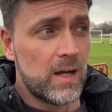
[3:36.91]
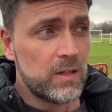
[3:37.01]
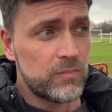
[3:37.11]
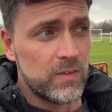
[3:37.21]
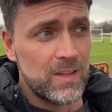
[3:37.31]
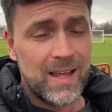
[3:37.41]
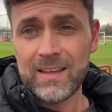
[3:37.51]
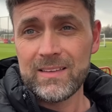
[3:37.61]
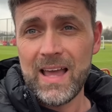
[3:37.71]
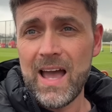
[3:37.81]
and I feel
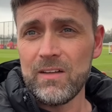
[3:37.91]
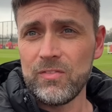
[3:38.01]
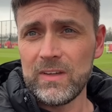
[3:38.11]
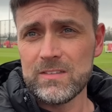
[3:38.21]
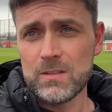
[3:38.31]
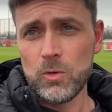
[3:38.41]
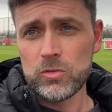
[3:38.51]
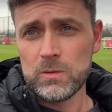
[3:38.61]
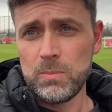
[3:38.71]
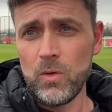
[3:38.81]
like that, I think, is the
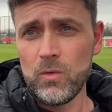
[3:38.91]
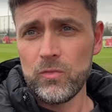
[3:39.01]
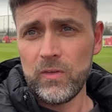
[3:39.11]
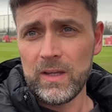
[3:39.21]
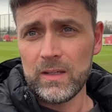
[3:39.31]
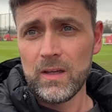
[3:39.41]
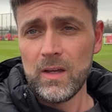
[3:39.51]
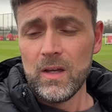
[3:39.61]
most important thing.